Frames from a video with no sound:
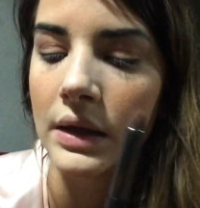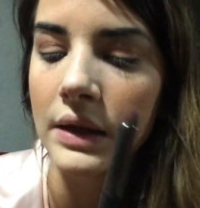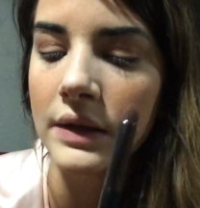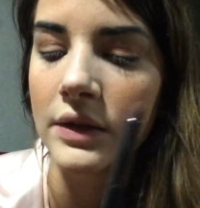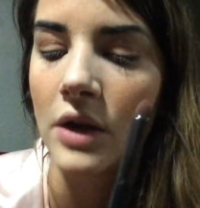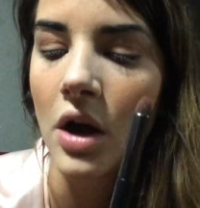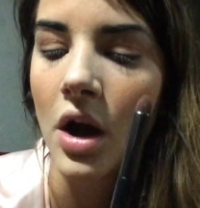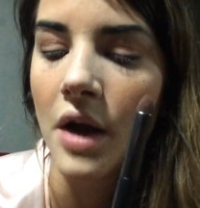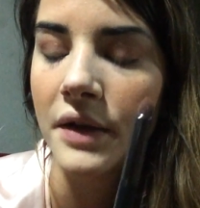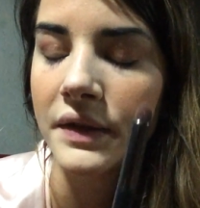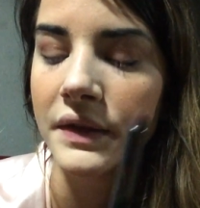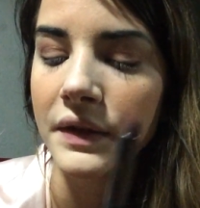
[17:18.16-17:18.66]

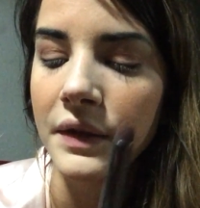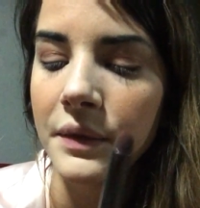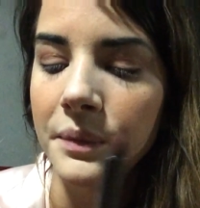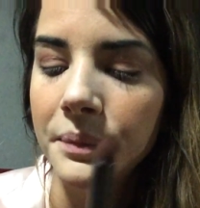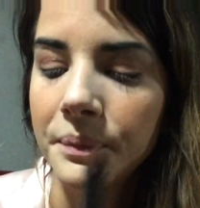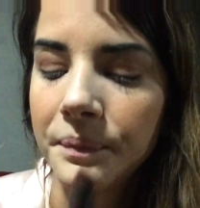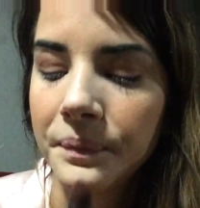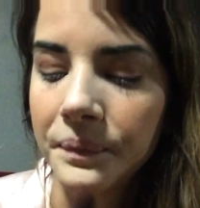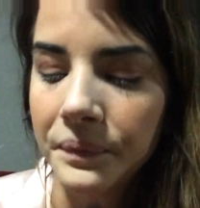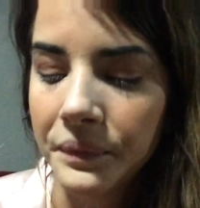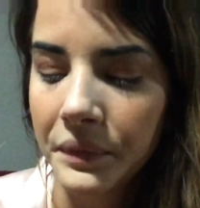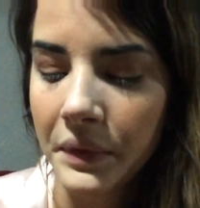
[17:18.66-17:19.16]
It's
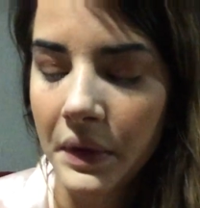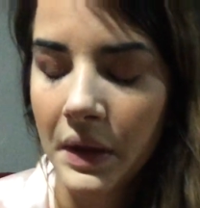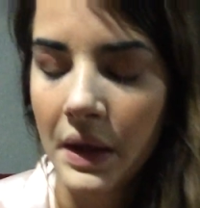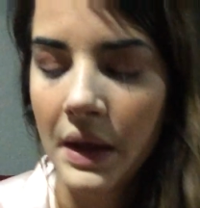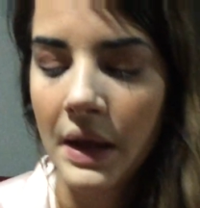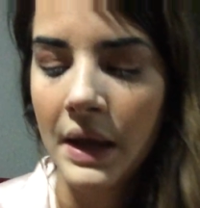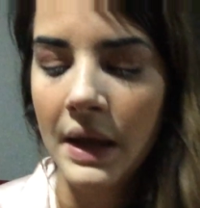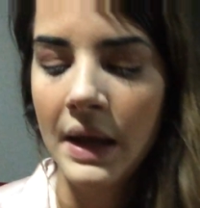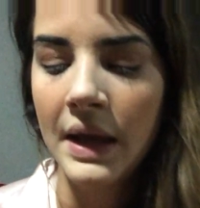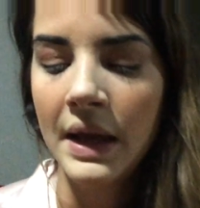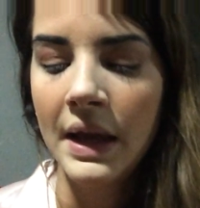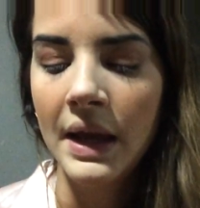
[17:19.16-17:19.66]
awesome.
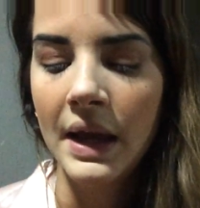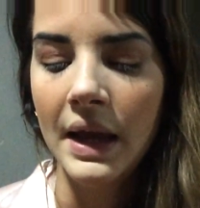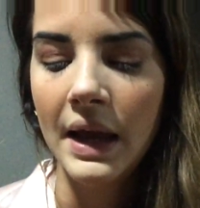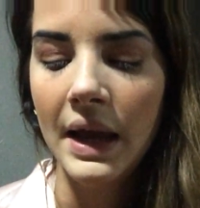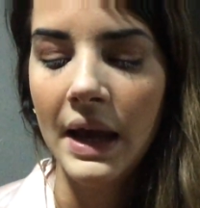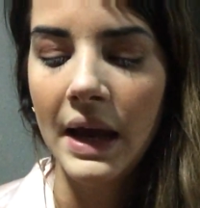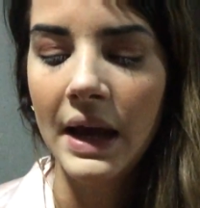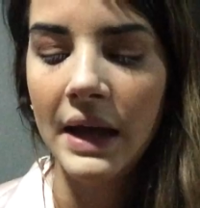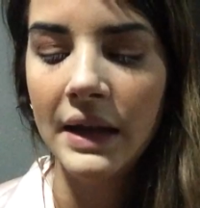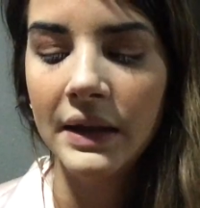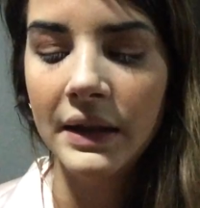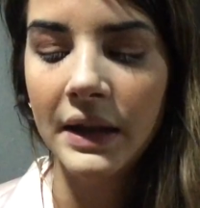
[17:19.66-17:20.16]

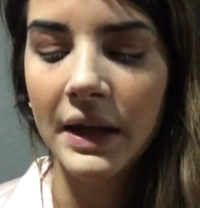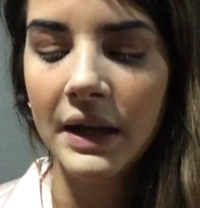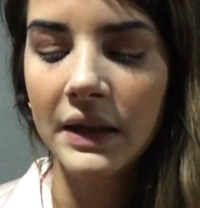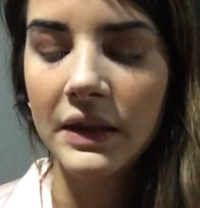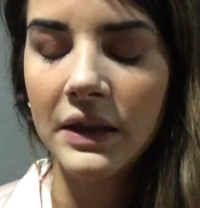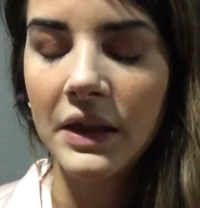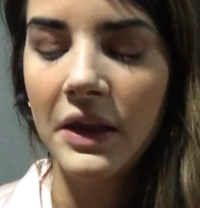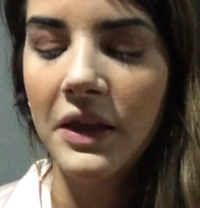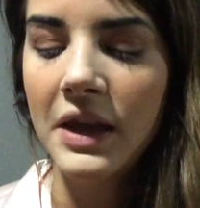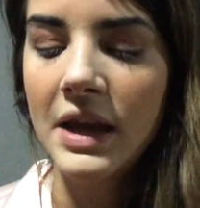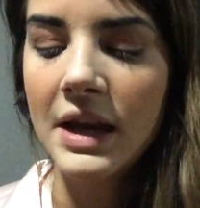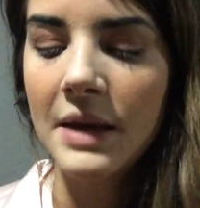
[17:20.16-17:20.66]
And
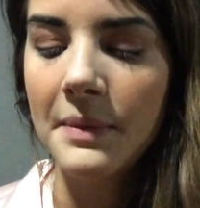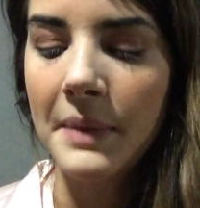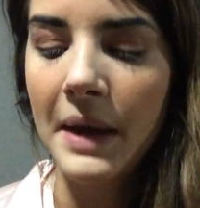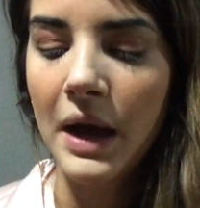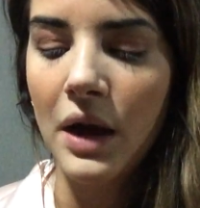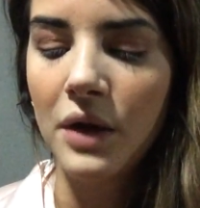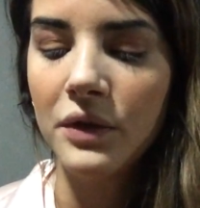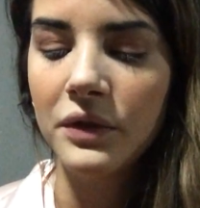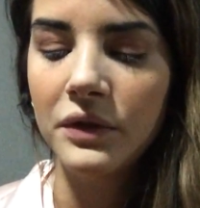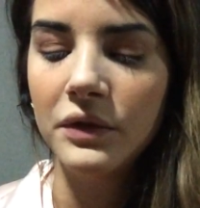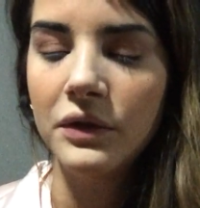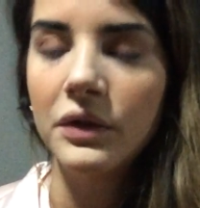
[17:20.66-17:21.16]
like the thing
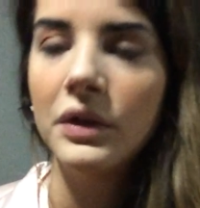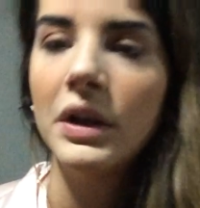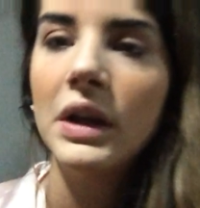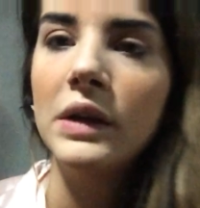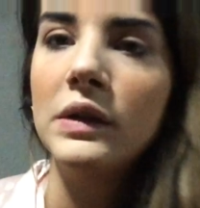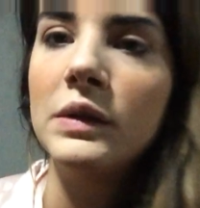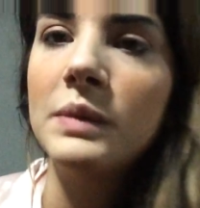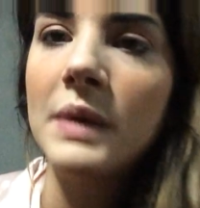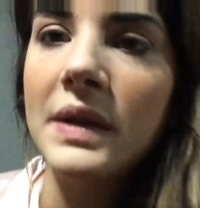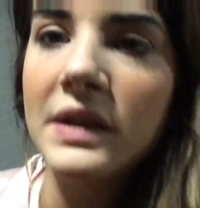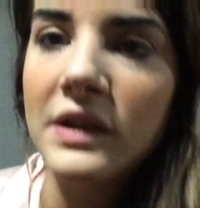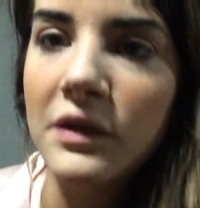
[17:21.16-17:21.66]
about
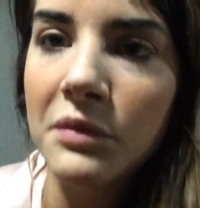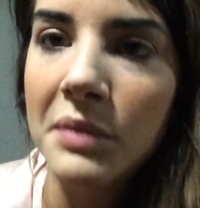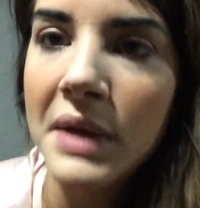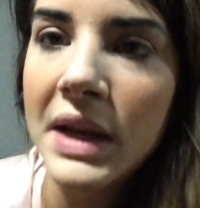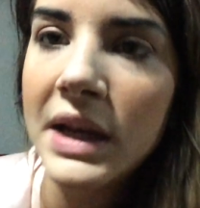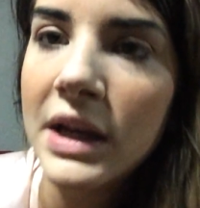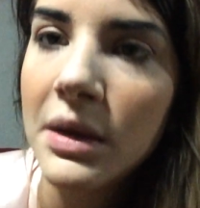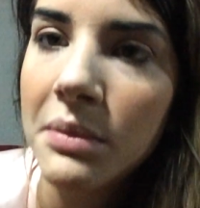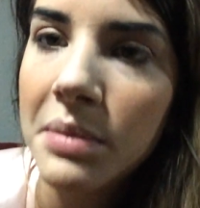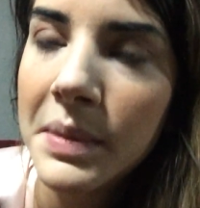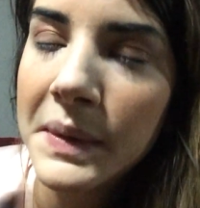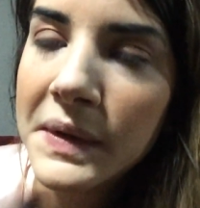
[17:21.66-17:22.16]
expensive
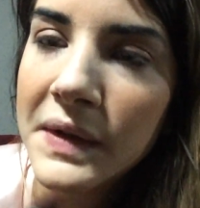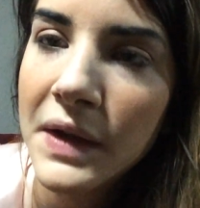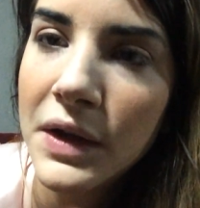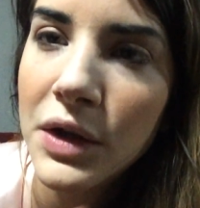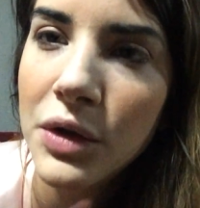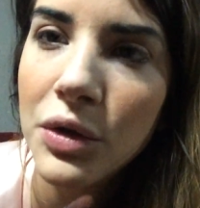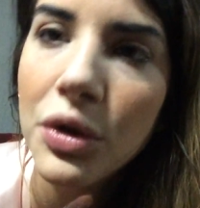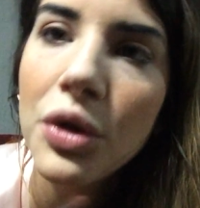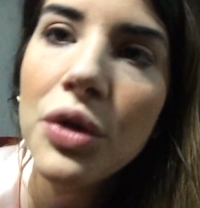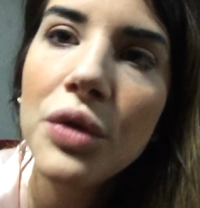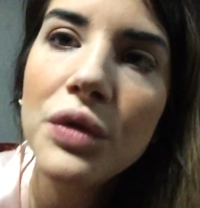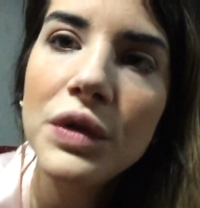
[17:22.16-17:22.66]
makeup is that
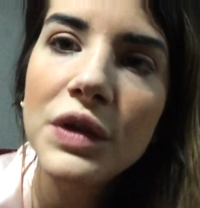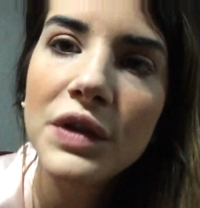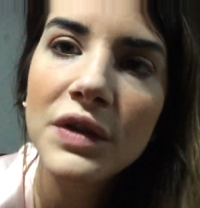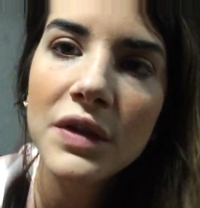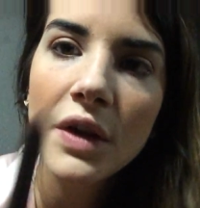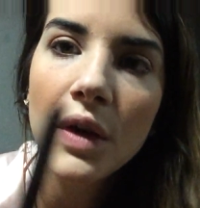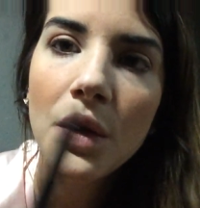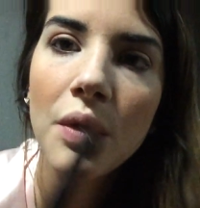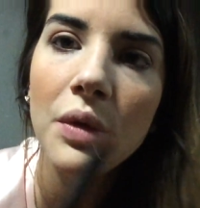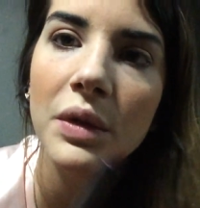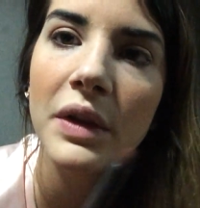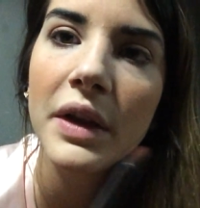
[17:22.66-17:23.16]
you use
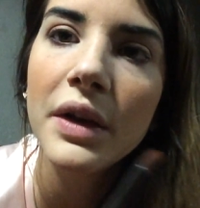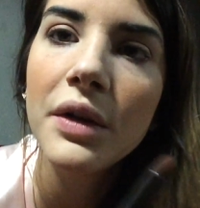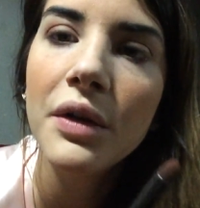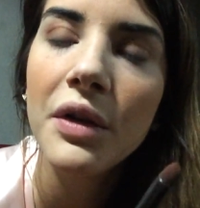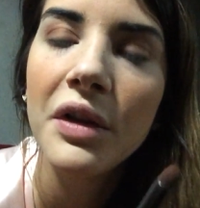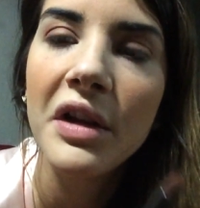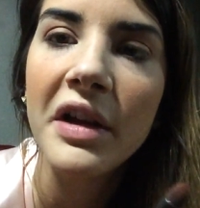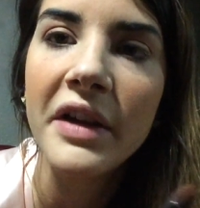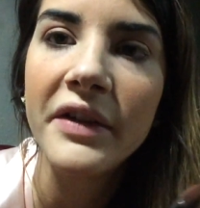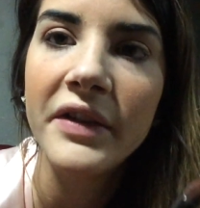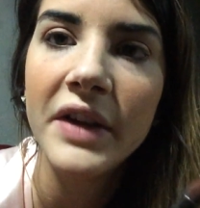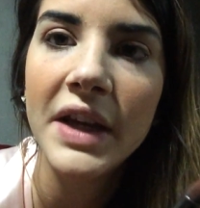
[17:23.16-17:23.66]
so
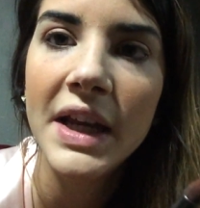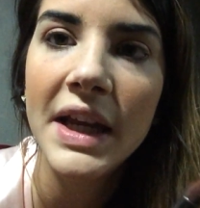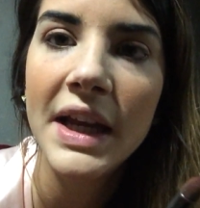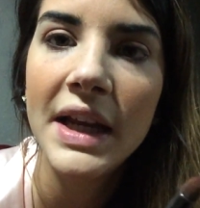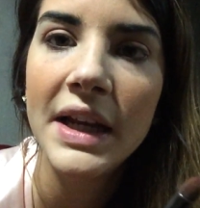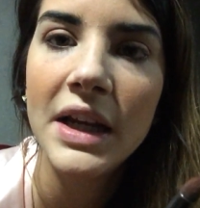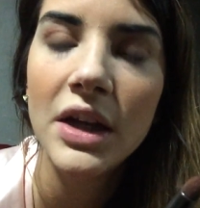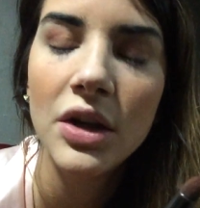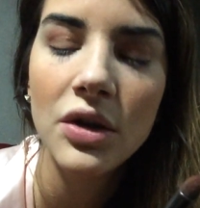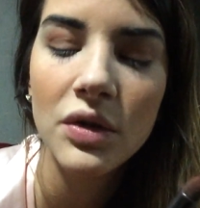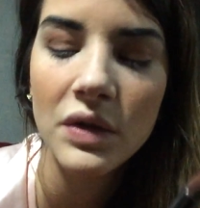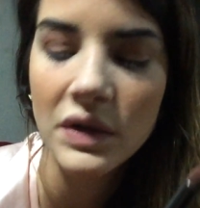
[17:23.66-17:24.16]
little of it,
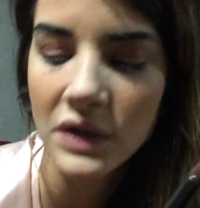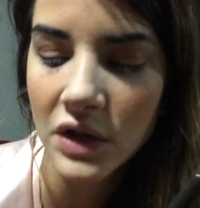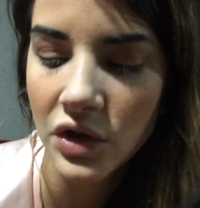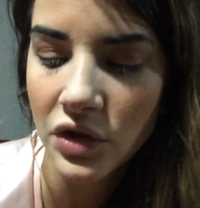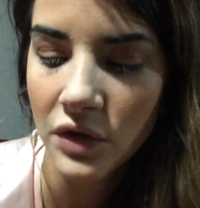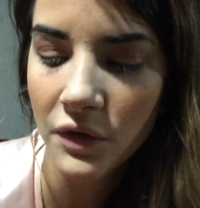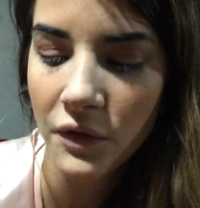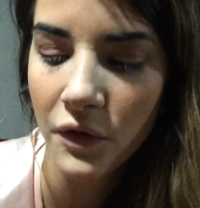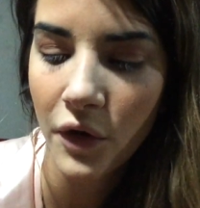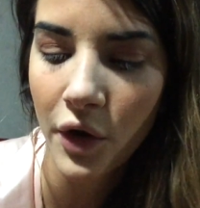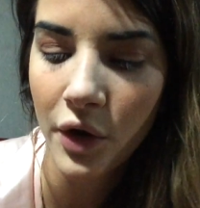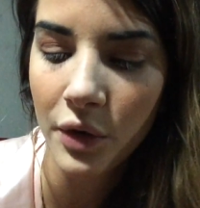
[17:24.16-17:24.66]
and it goes
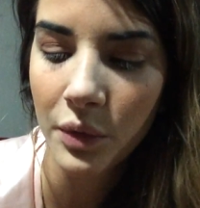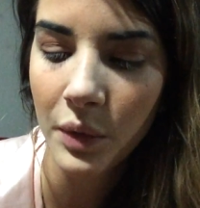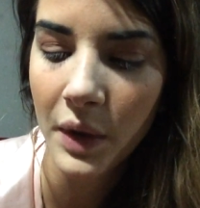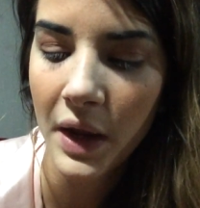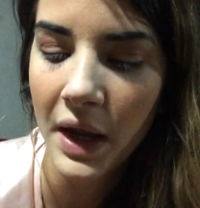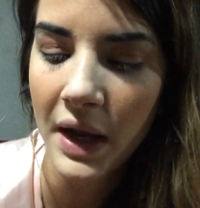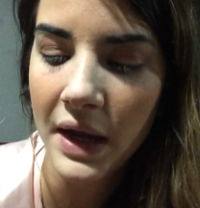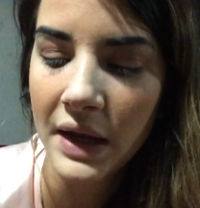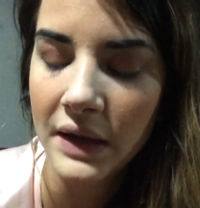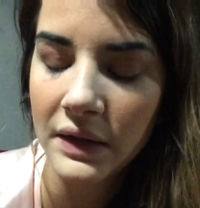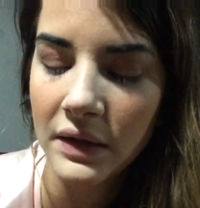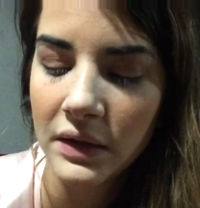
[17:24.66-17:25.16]
such a far
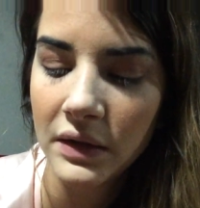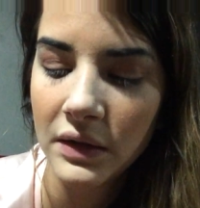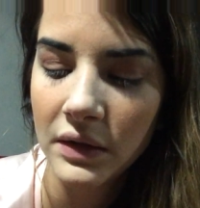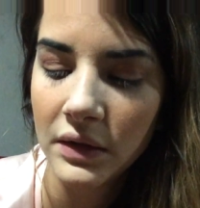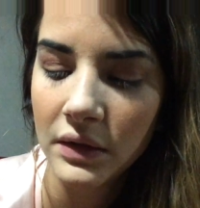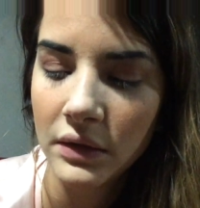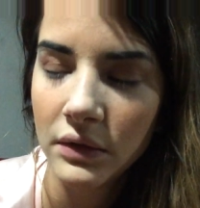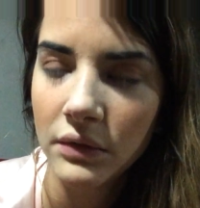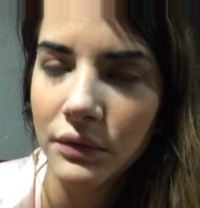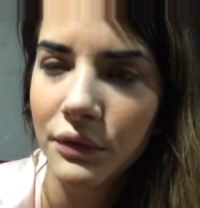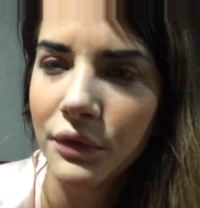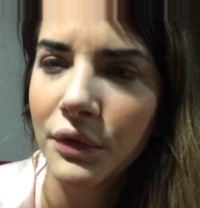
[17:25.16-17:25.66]
way, and
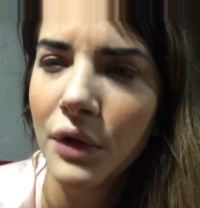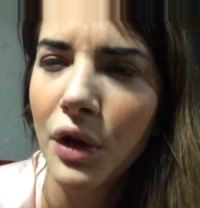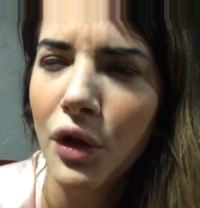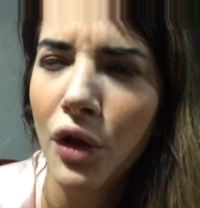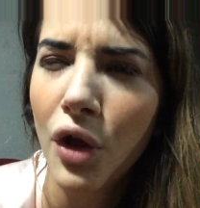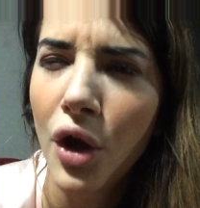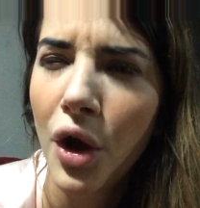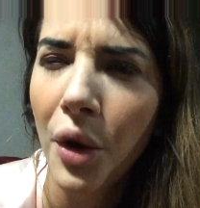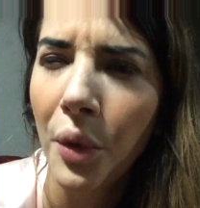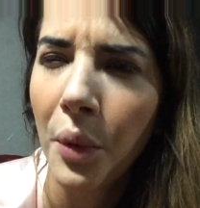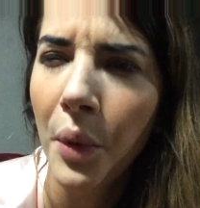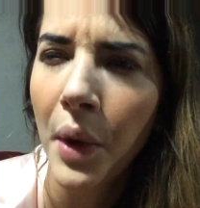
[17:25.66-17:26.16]
a
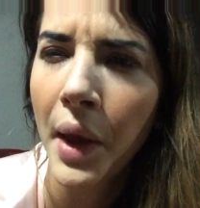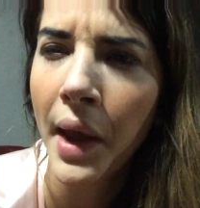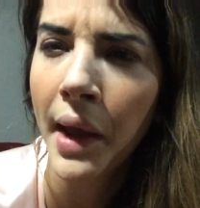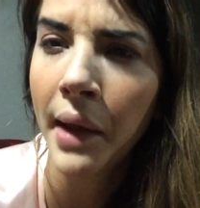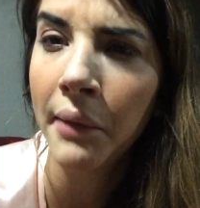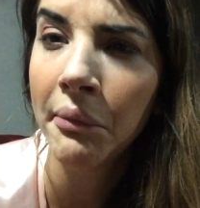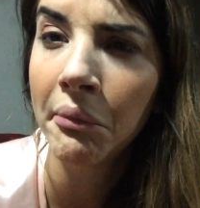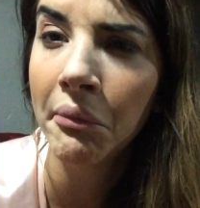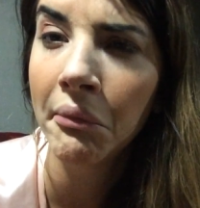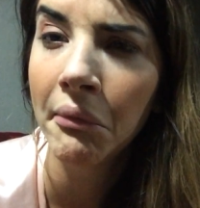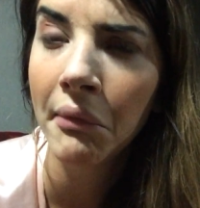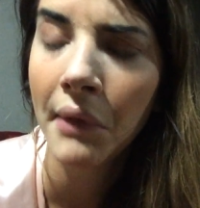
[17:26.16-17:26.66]
long
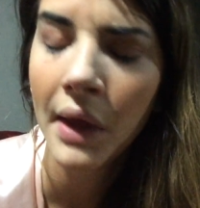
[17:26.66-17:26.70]
way,